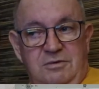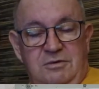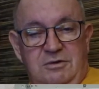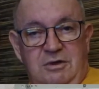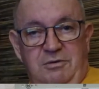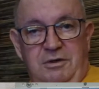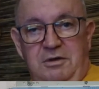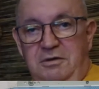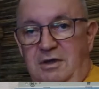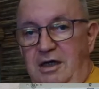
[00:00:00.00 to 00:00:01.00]
So you
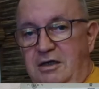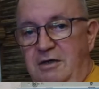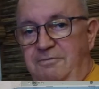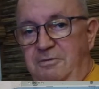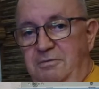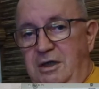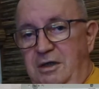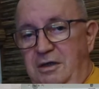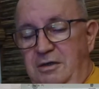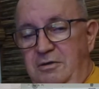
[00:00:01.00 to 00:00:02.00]
take that from,
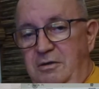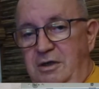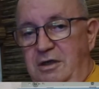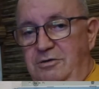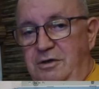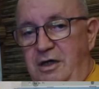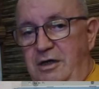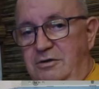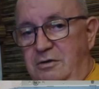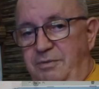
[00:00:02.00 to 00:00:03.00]
that gives you
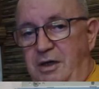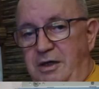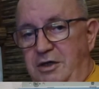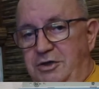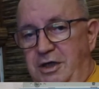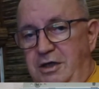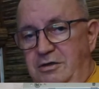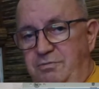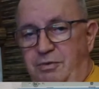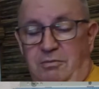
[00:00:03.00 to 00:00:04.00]
extra pocket change per